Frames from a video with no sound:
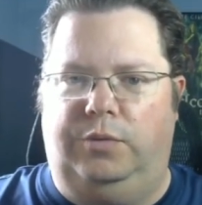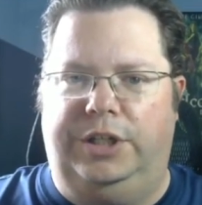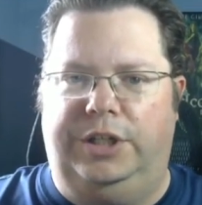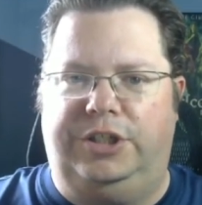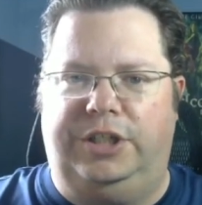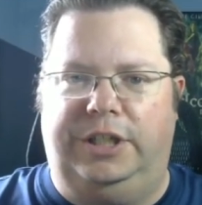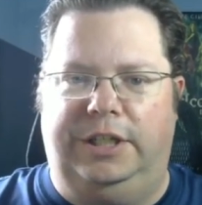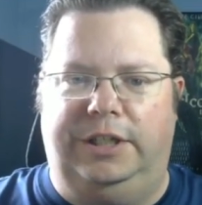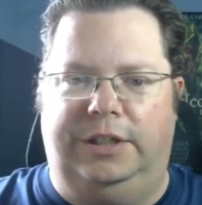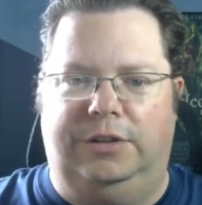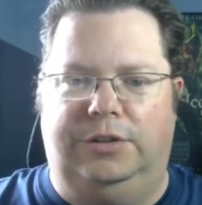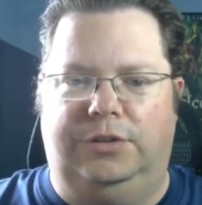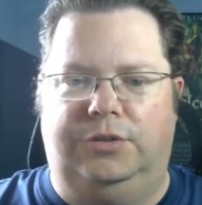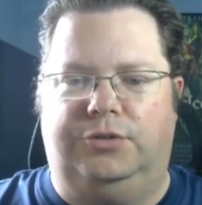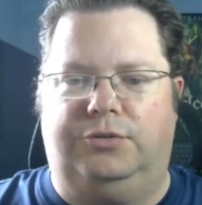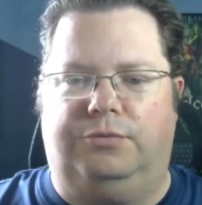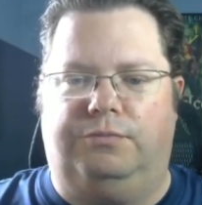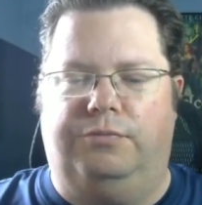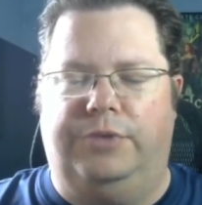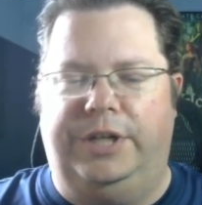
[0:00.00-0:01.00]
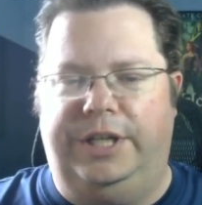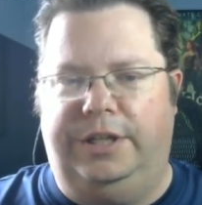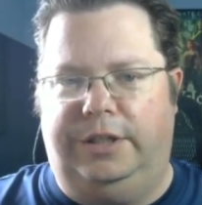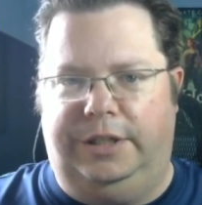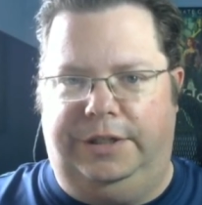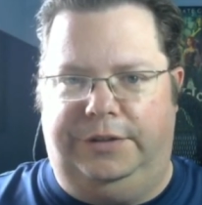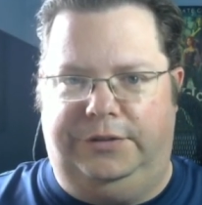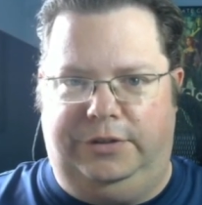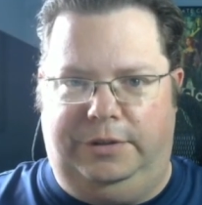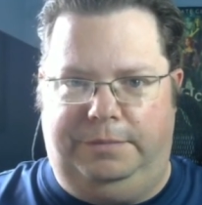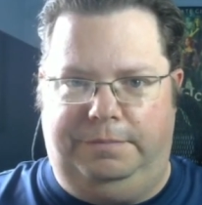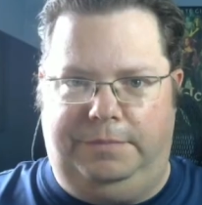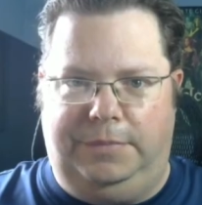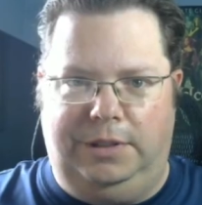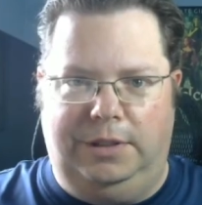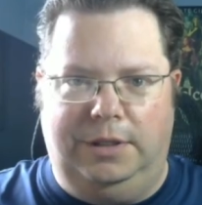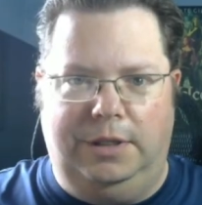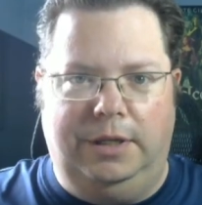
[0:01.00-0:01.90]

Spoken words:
which is realism,